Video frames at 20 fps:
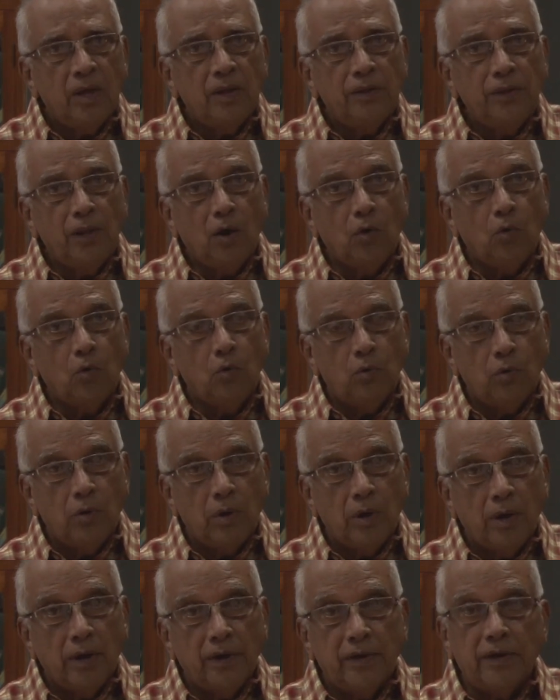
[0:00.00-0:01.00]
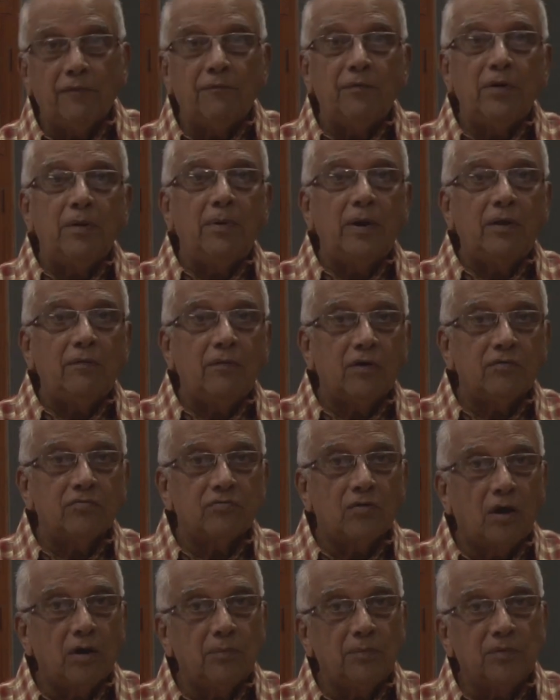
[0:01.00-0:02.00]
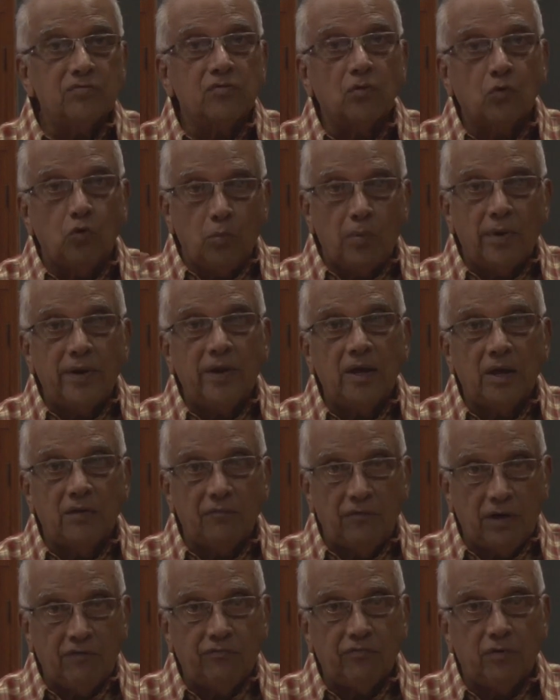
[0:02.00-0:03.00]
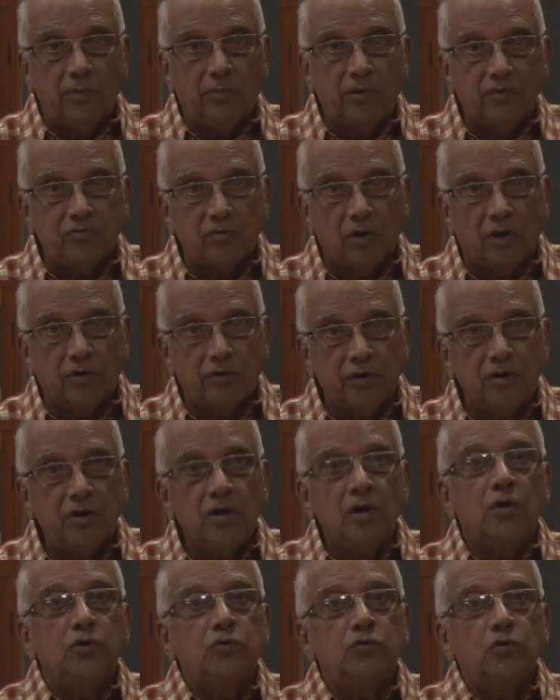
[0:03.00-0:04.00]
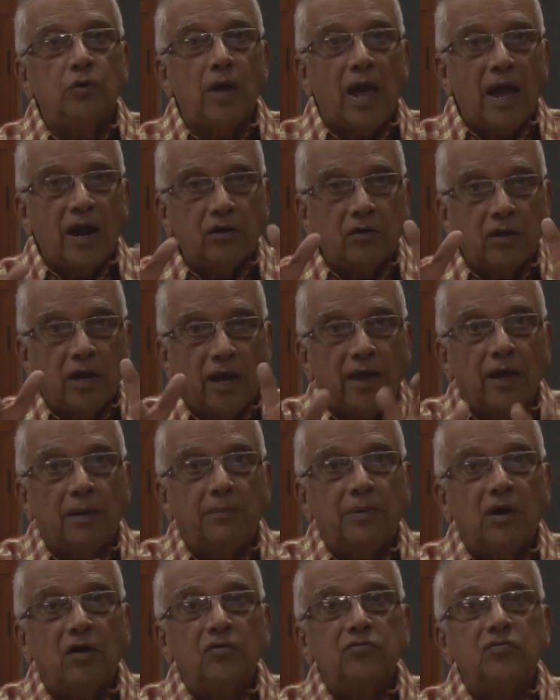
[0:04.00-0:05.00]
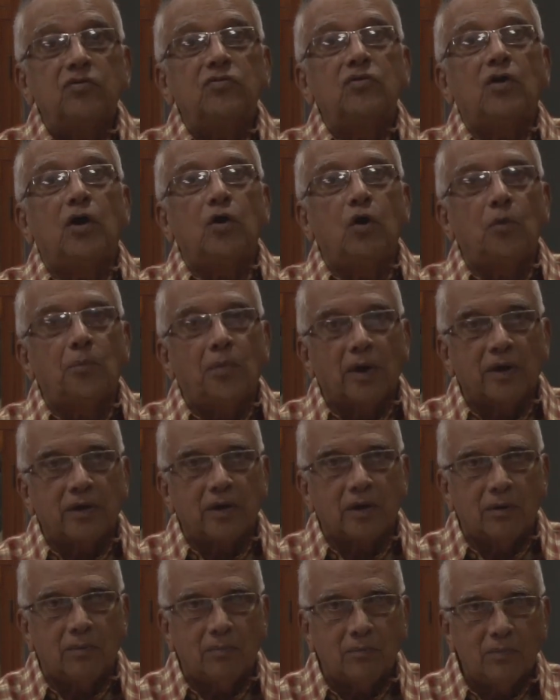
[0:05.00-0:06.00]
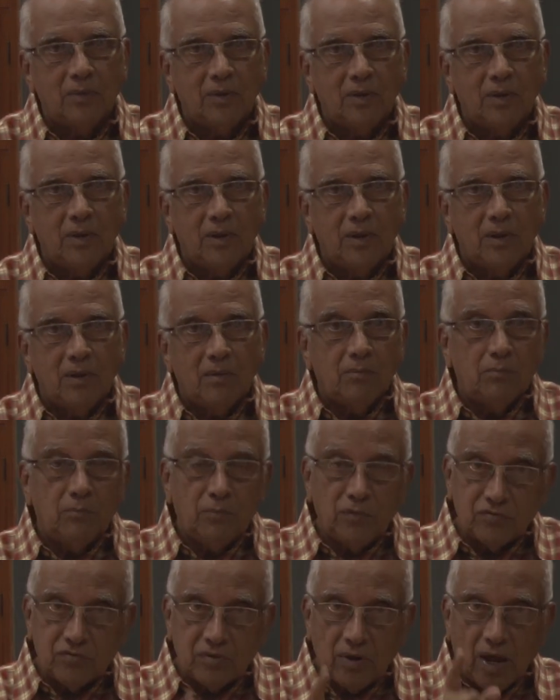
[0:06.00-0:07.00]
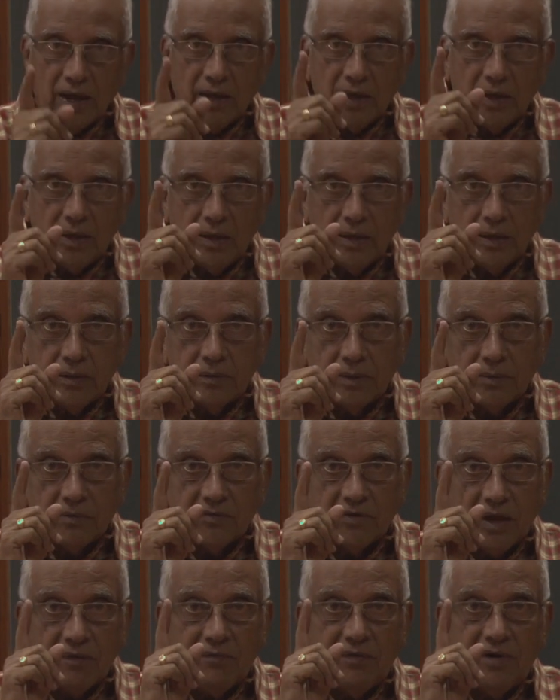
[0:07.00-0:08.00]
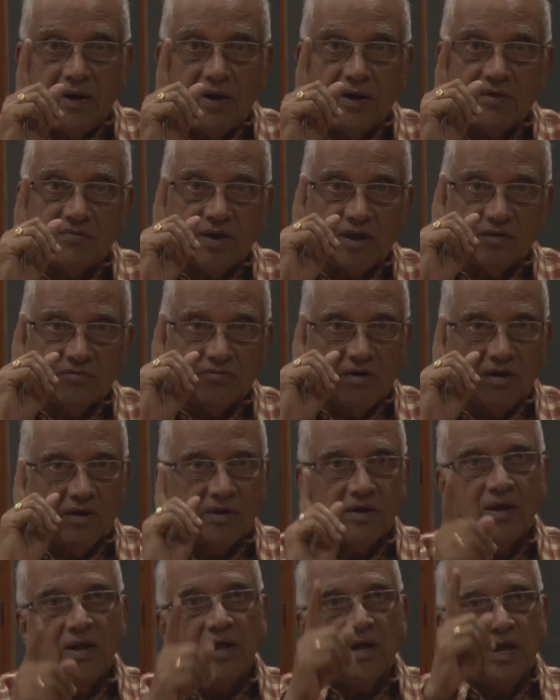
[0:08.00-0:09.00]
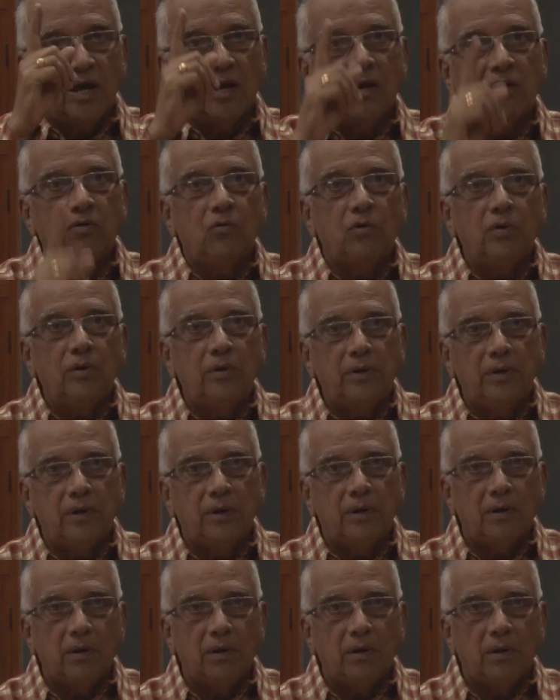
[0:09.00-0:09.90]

Now, everybody was saying Mr. Gummadi, a very famous artist, should act Gaya because he is Gayopakyam. The K.V. Reddy has got a good